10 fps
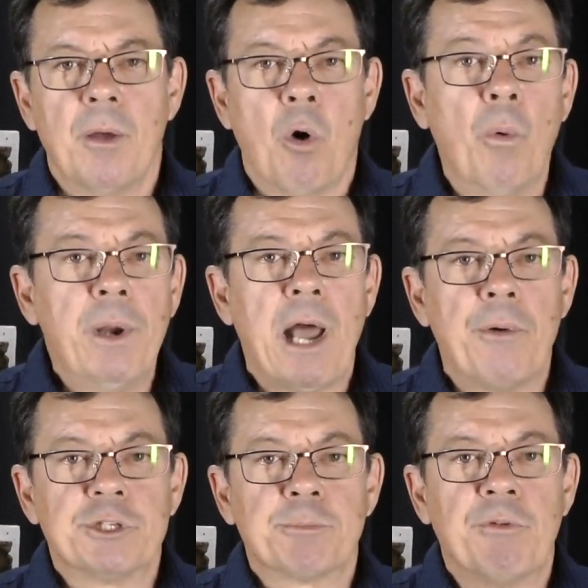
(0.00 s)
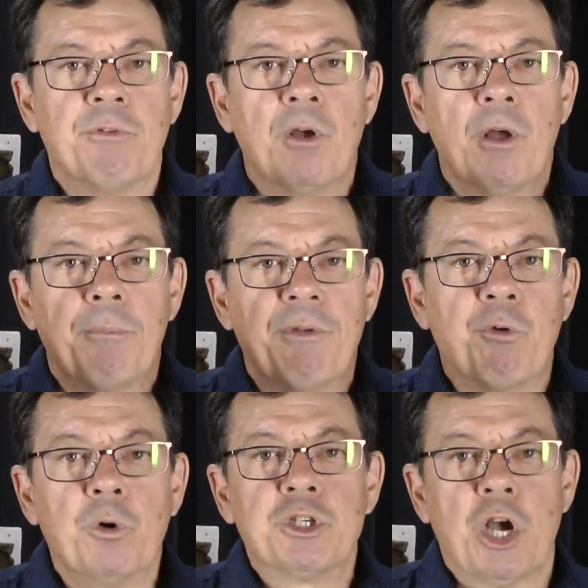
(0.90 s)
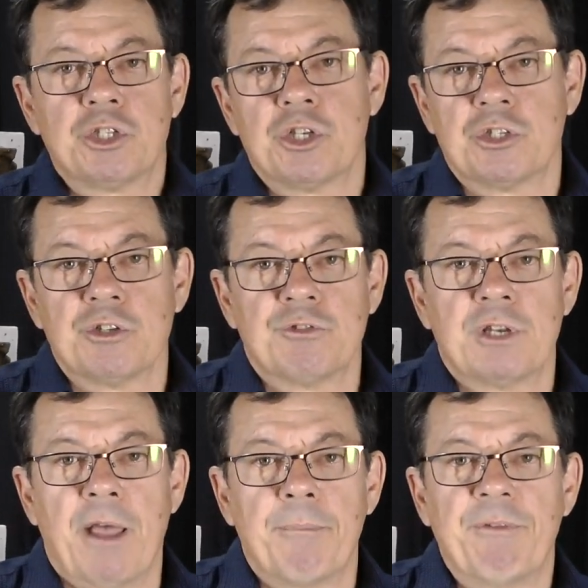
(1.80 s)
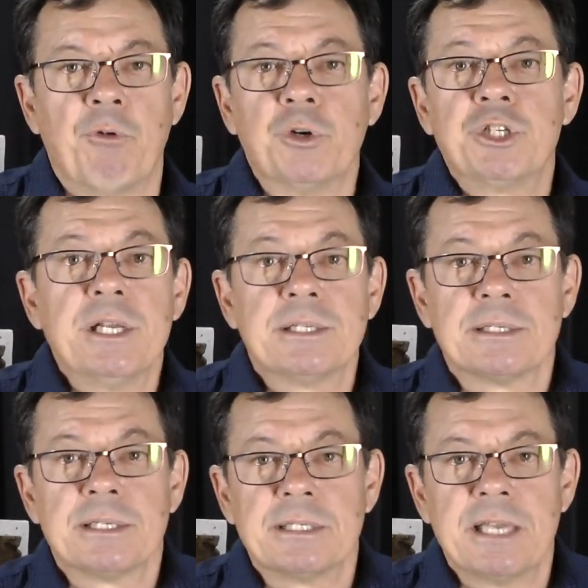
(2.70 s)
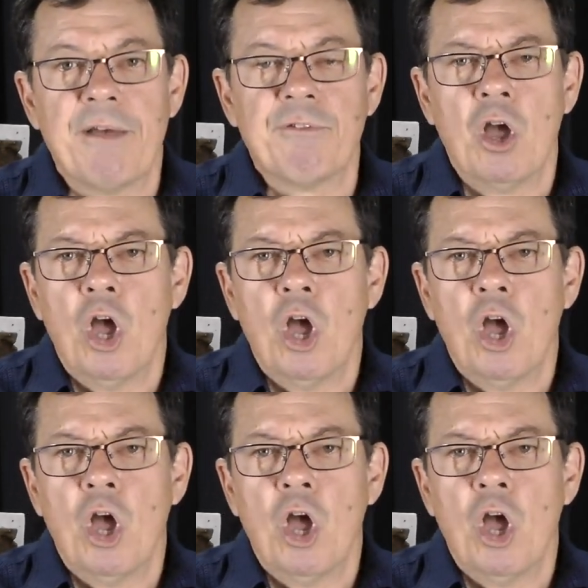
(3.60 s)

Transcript: All we know is bef- before, Joseph's de- before Jesus' death,